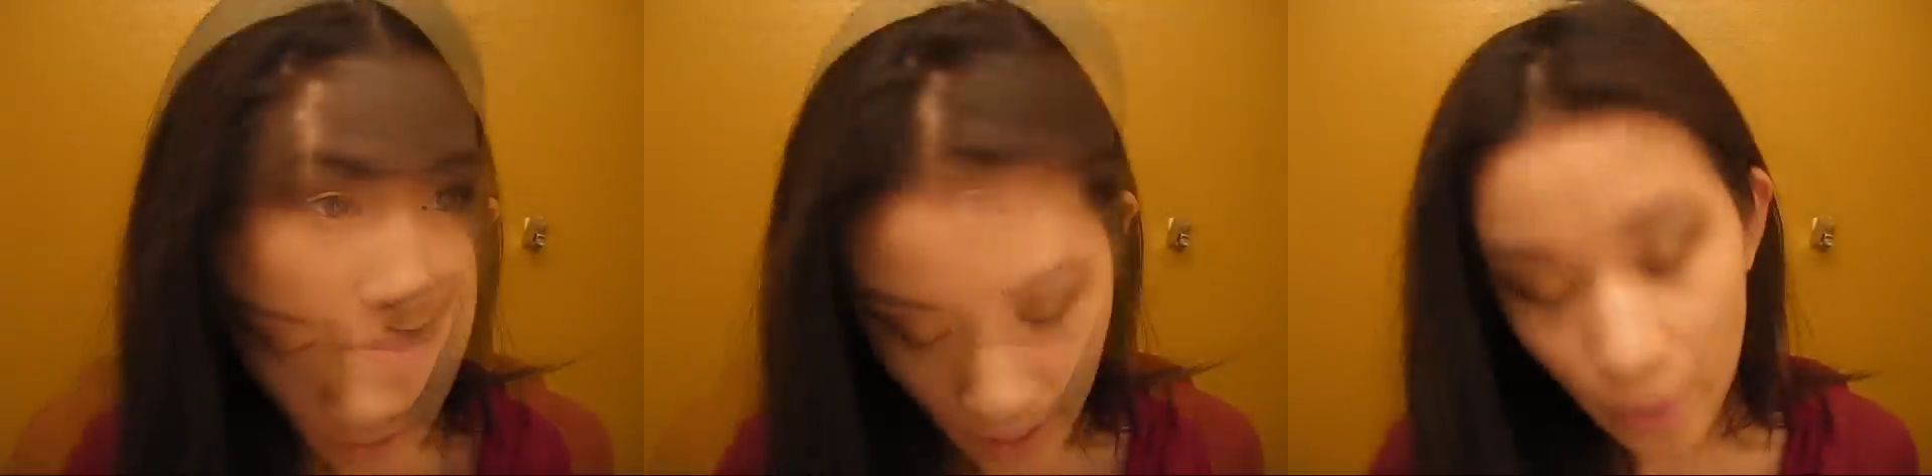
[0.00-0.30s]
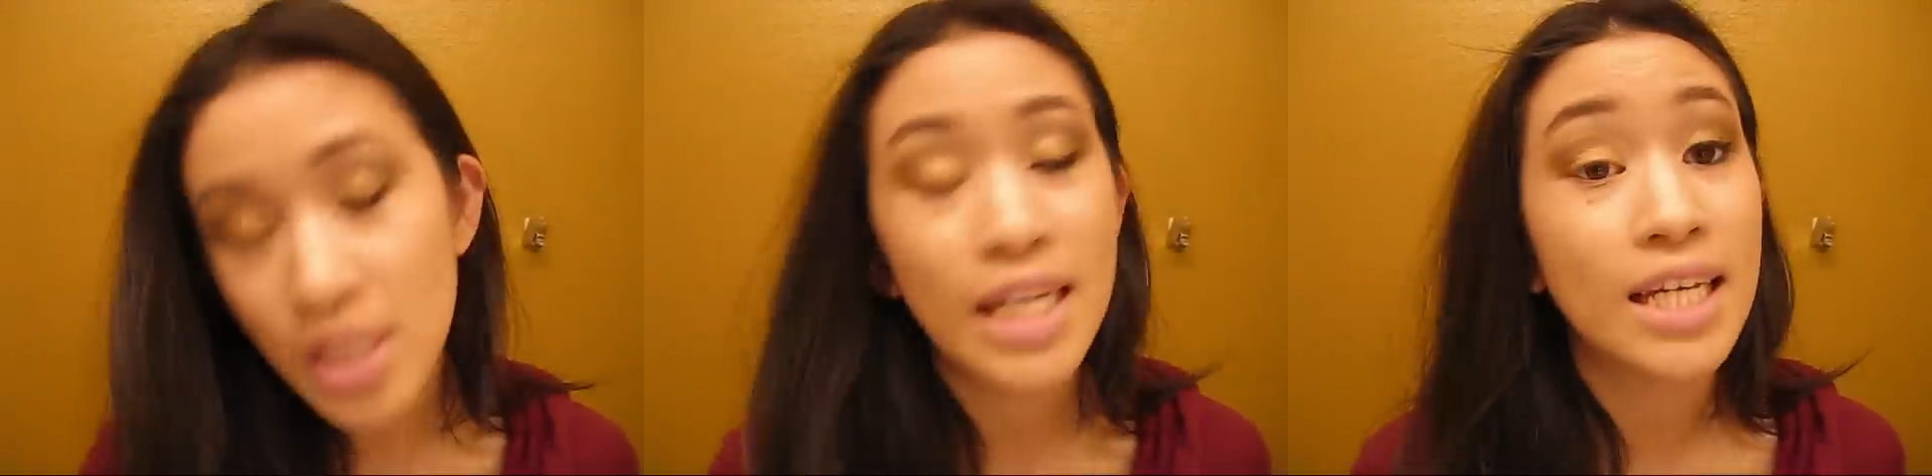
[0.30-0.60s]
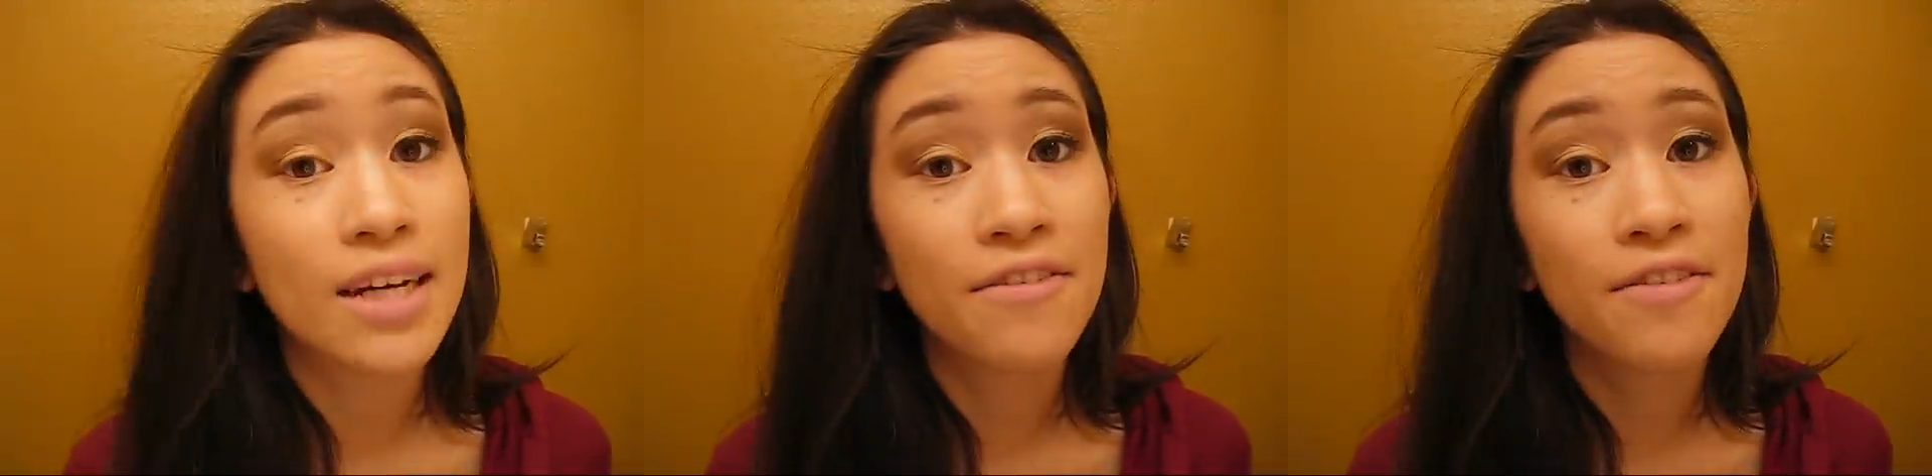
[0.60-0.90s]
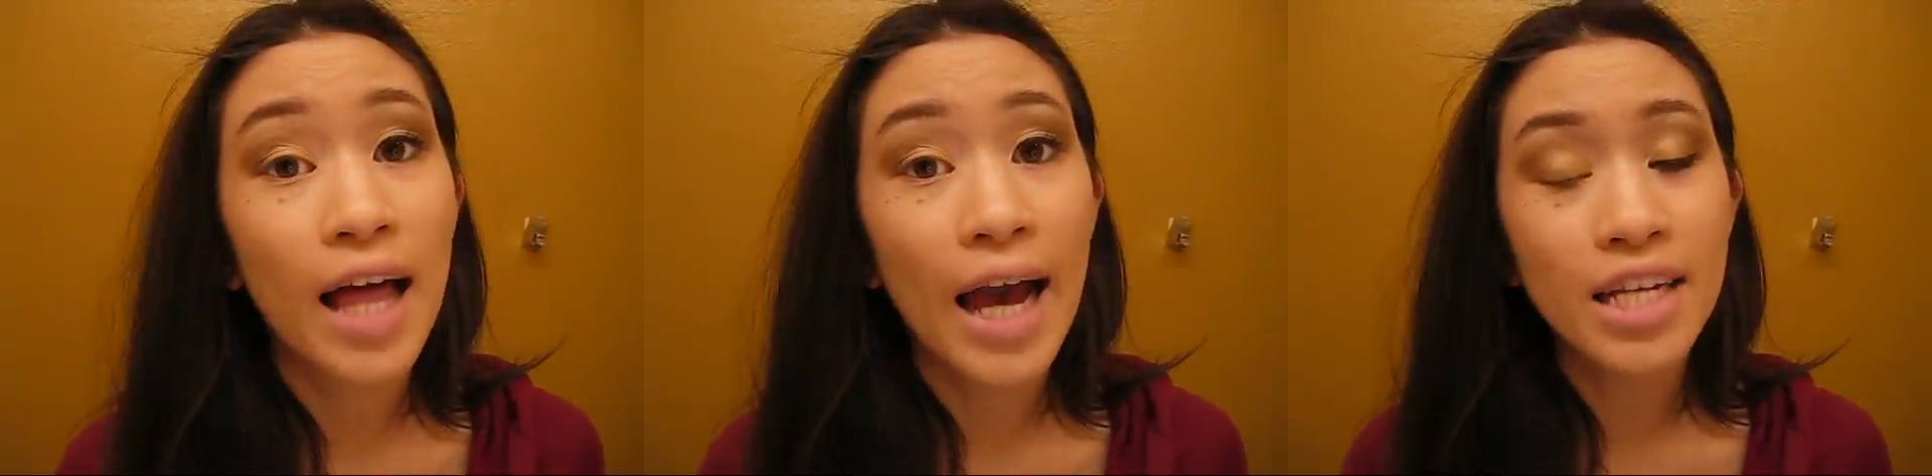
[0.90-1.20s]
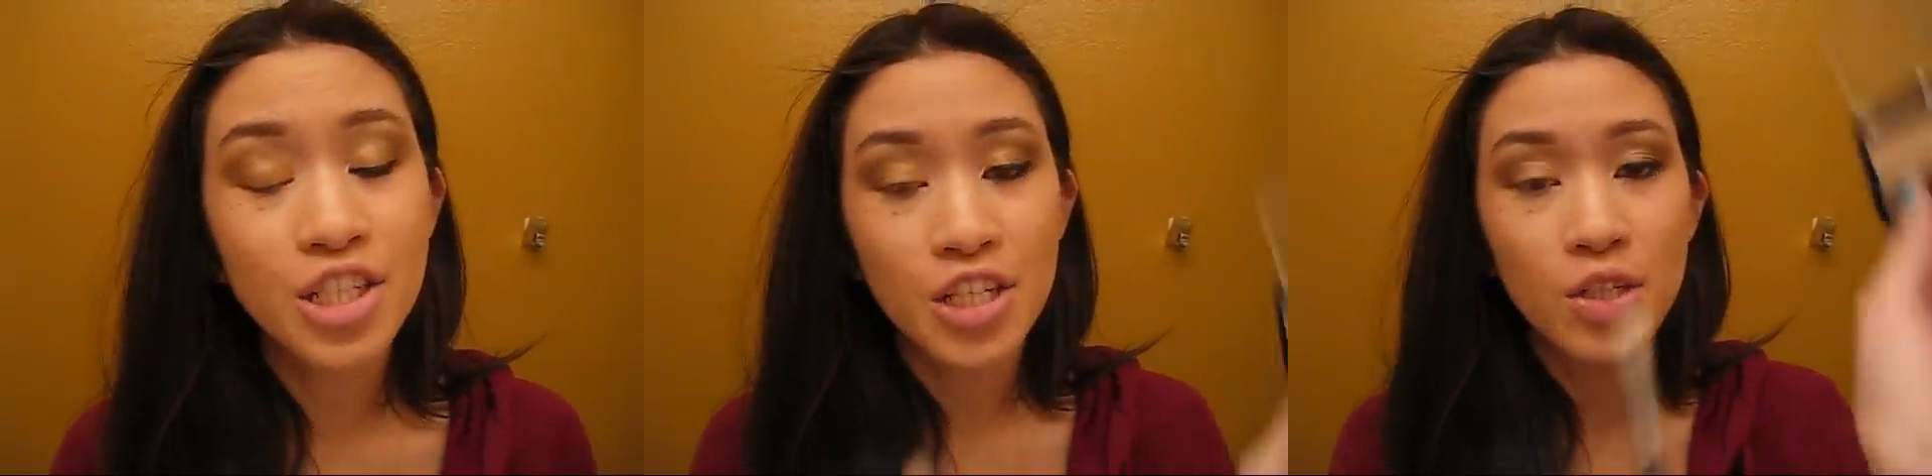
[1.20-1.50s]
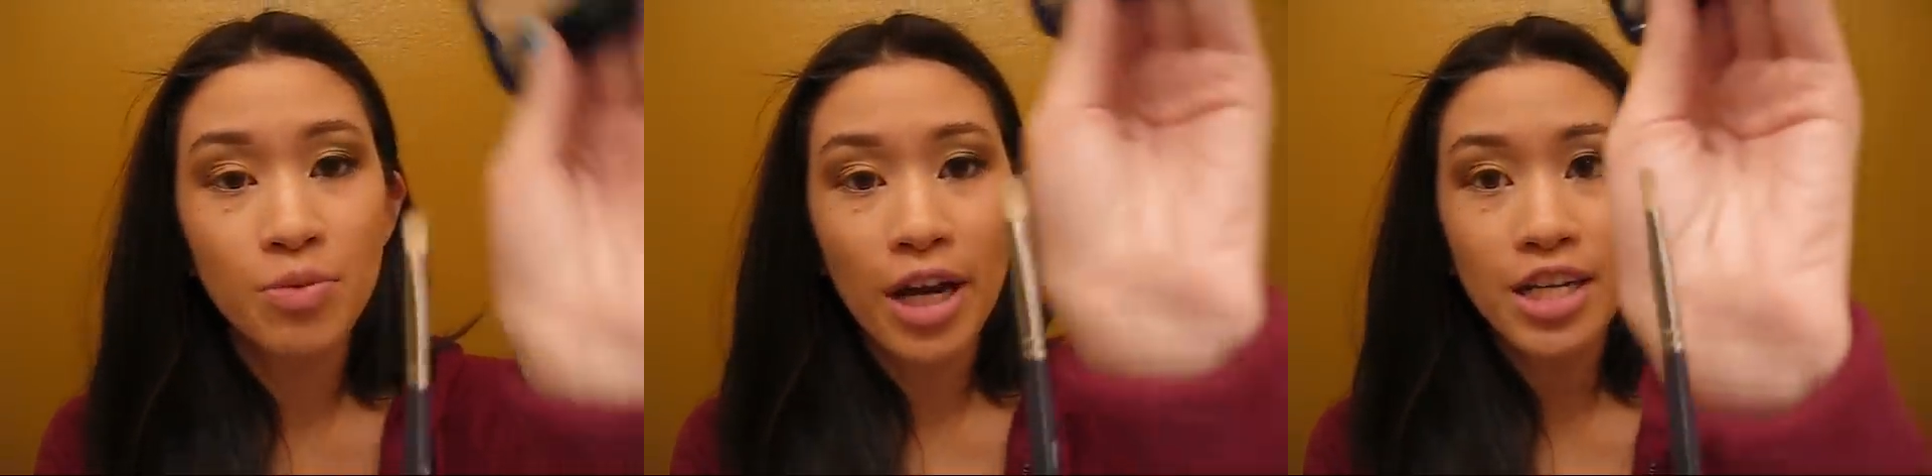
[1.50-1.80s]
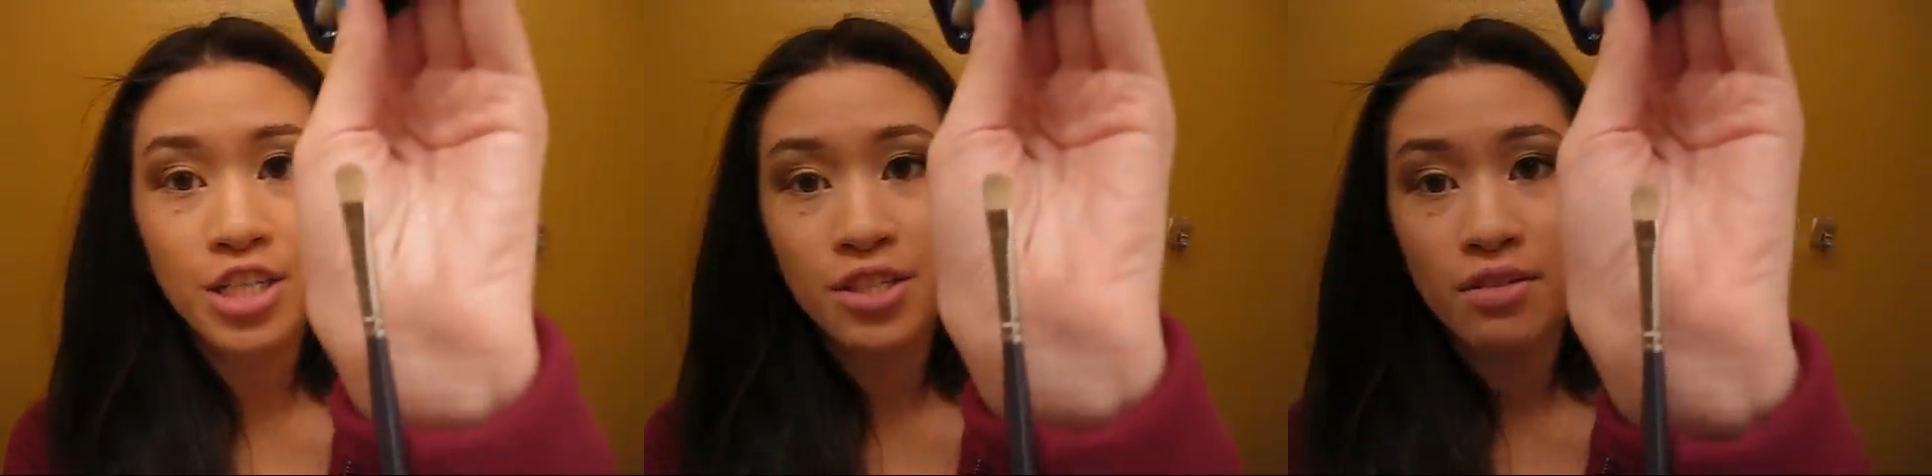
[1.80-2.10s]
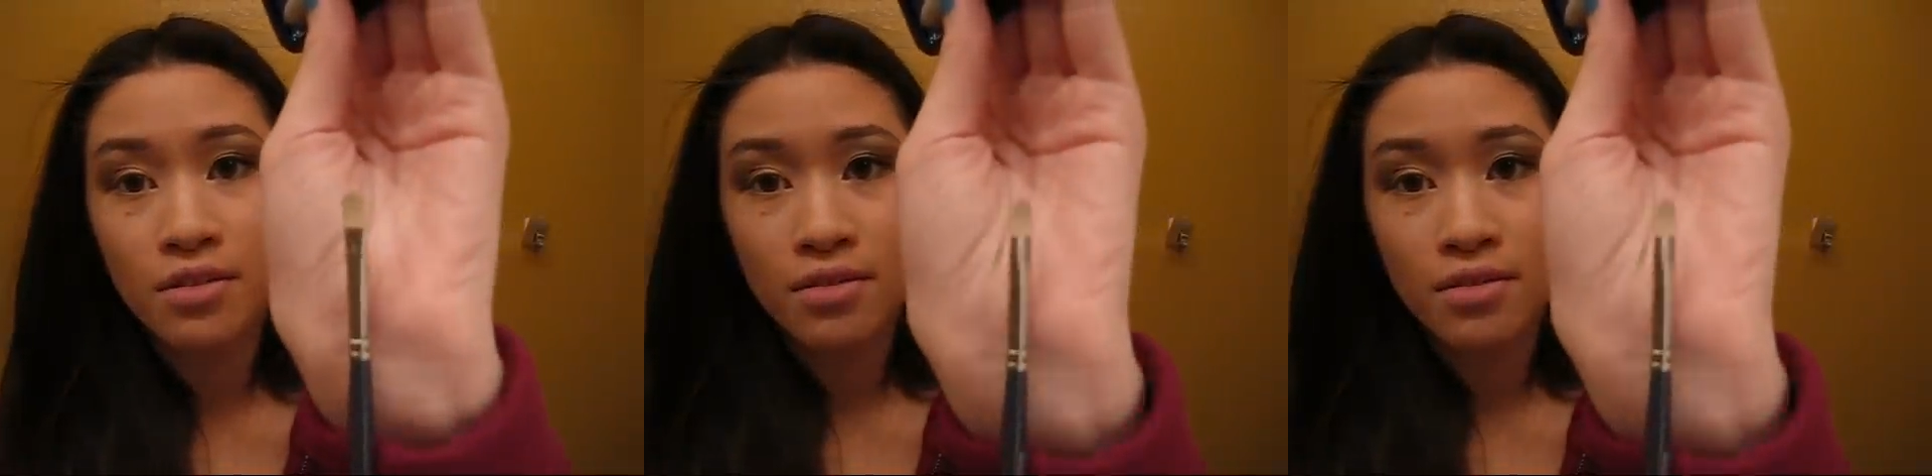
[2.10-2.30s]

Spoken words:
Now we're taking a flat chisel brush,